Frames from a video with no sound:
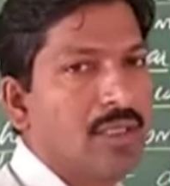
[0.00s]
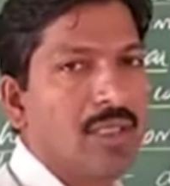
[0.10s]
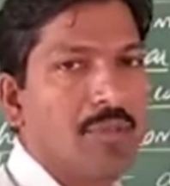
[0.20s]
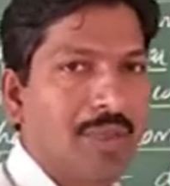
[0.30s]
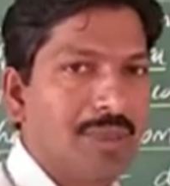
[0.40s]
In
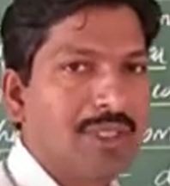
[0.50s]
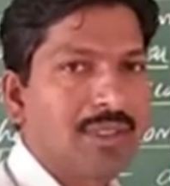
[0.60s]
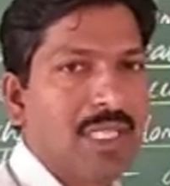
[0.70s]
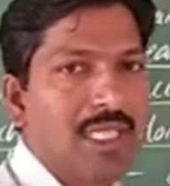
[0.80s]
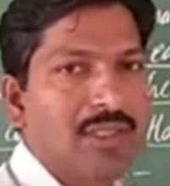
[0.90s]
the mammals
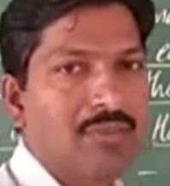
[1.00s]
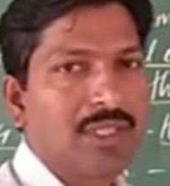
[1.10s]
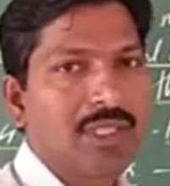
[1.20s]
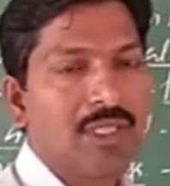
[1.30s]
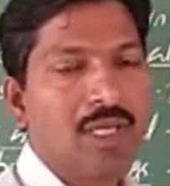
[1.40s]
tail is
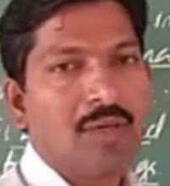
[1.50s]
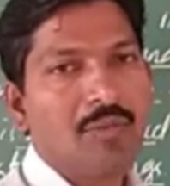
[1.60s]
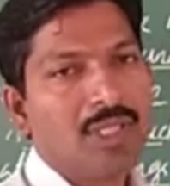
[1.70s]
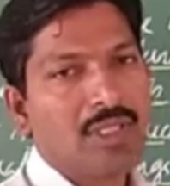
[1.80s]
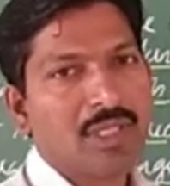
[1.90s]
present,
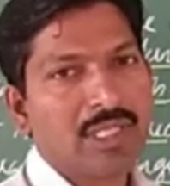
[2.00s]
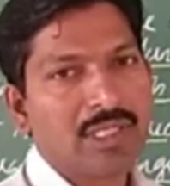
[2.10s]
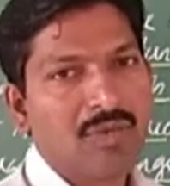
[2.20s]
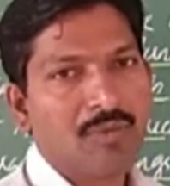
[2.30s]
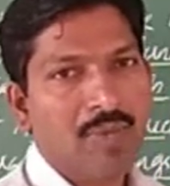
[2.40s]
but in case
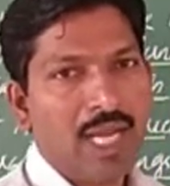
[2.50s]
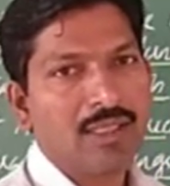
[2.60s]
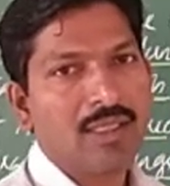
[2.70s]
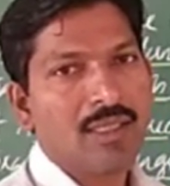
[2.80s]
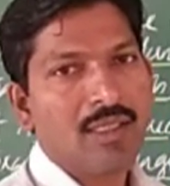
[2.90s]
of
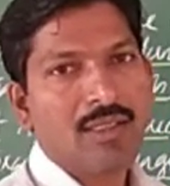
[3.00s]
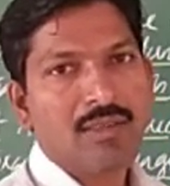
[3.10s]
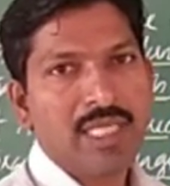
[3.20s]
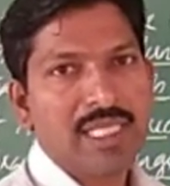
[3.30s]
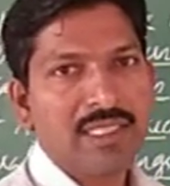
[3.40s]
man the
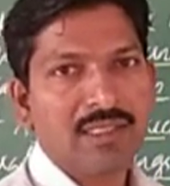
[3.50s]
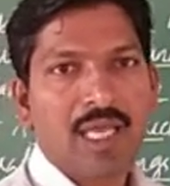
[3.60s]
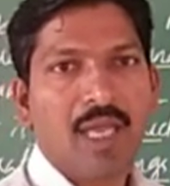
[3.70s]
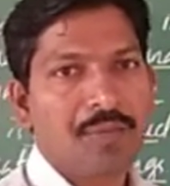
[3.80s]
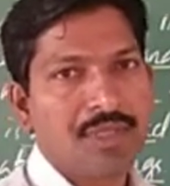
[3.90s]
tail is
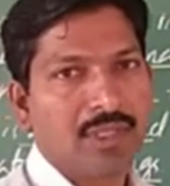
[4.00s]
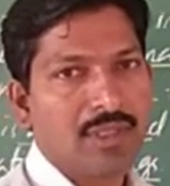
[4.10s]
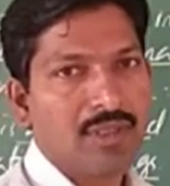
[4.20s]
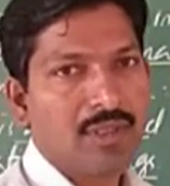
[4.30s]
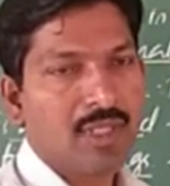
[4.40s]
absent,
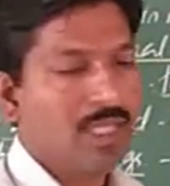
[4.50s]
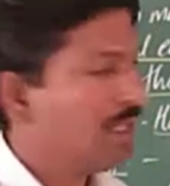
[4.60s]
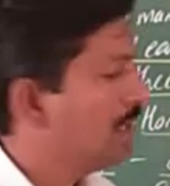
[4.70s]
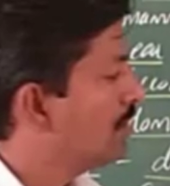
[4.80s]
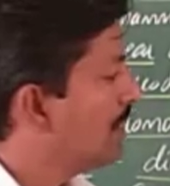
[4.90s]
right,
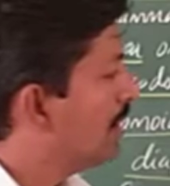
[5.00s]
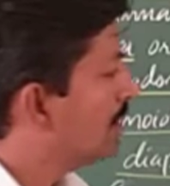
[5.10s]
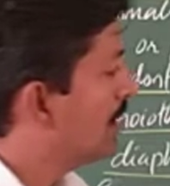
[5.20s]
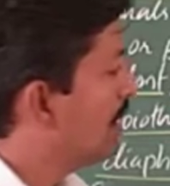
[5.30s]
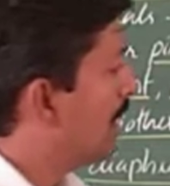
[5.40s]
tail
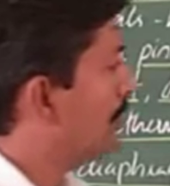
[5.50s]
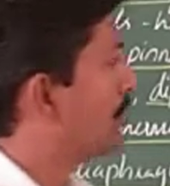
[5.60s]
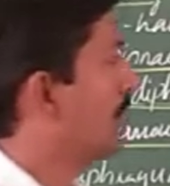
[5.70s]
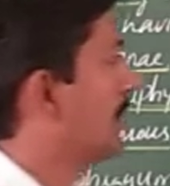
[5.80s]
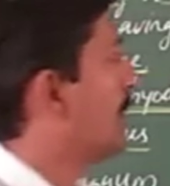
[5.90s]
is
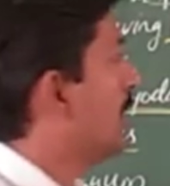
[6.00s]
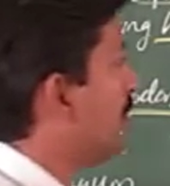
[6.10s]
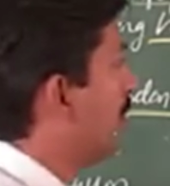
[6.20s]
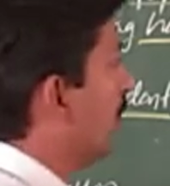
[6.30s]
absent, right.